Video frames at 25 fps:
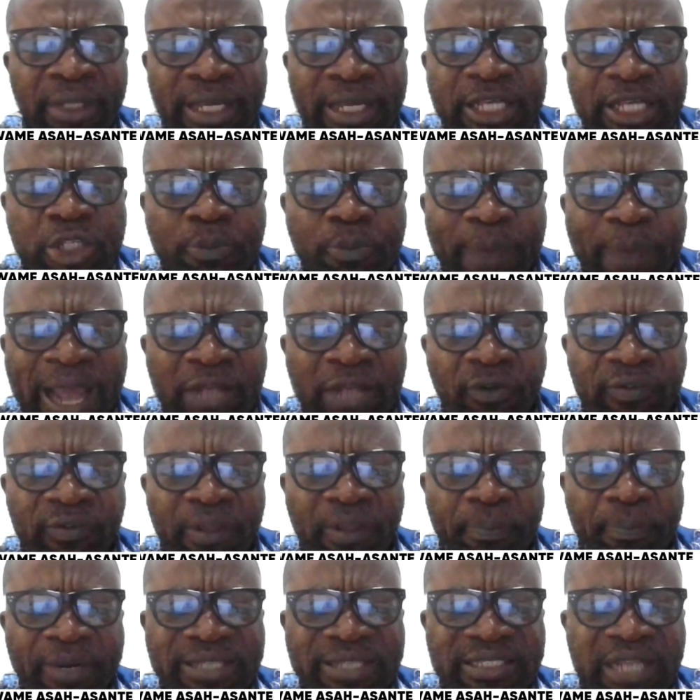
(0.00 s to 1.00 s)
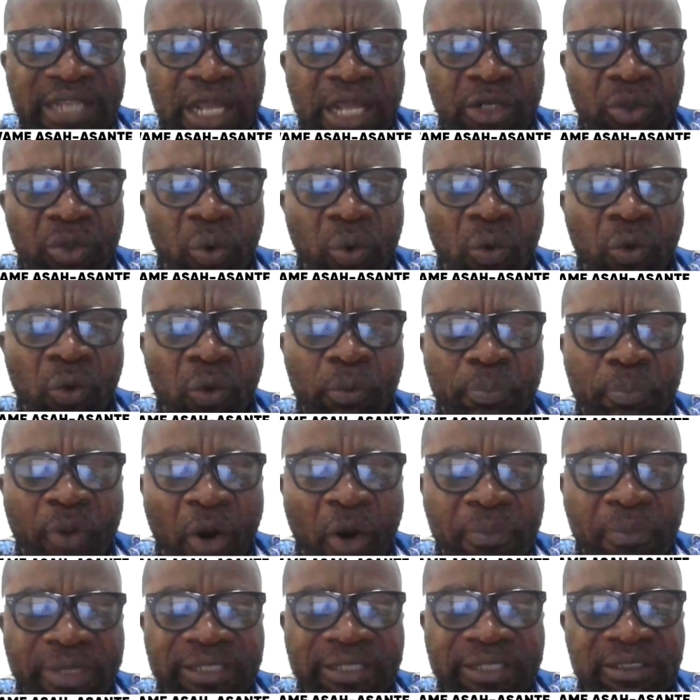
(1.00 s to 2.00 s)
In spite of the president's own
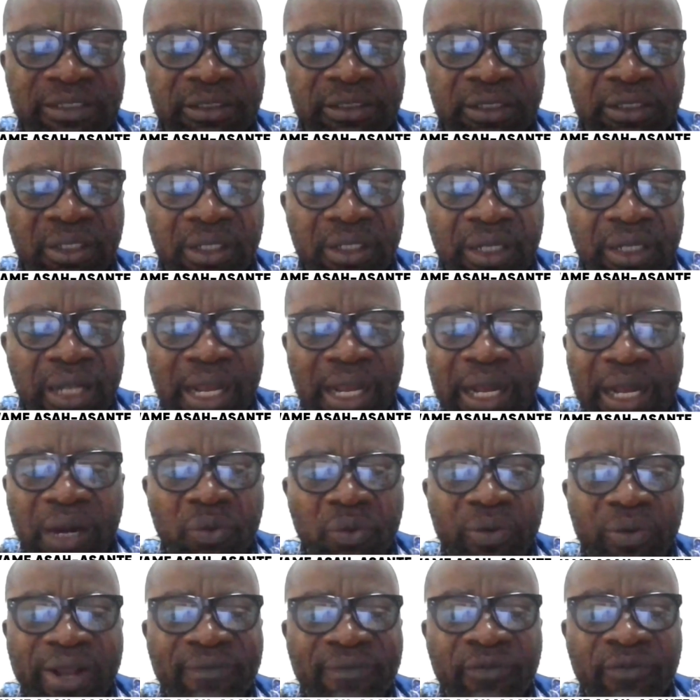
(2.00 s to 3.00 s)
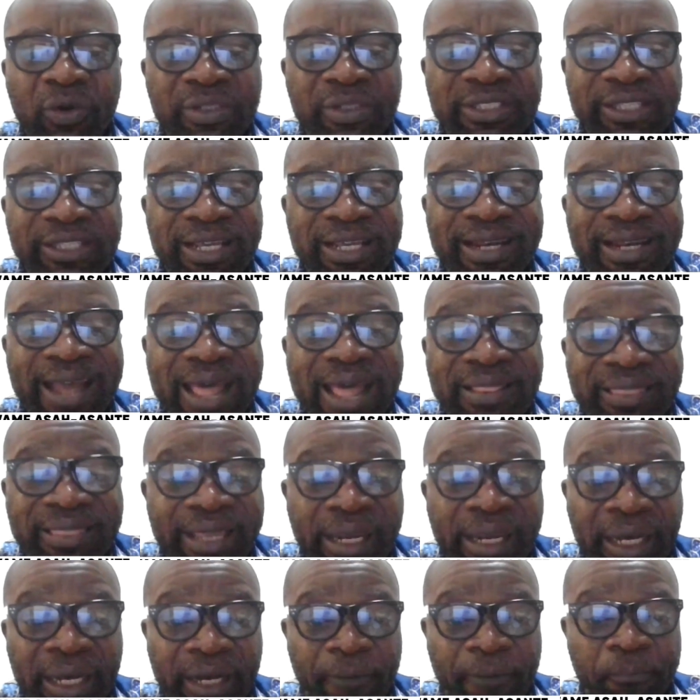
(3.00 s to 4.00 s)
promise uh, we have not seen a
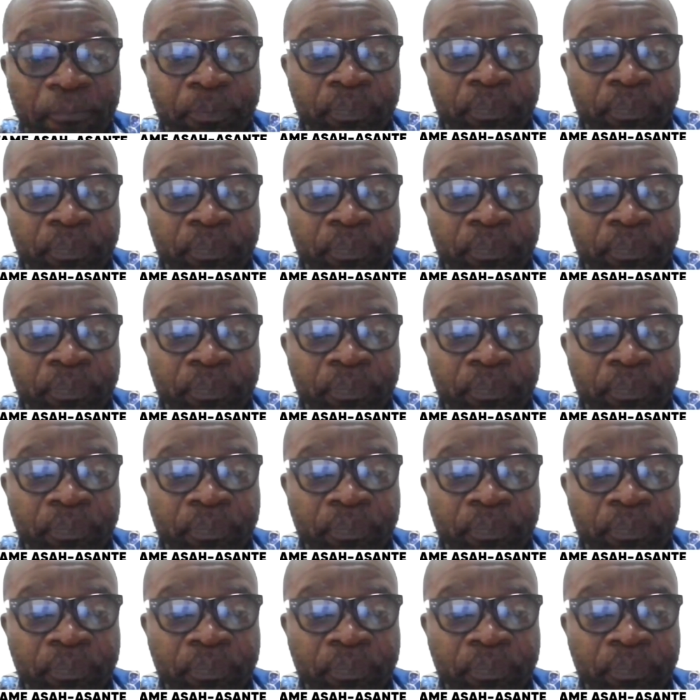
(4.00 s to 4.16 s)
thing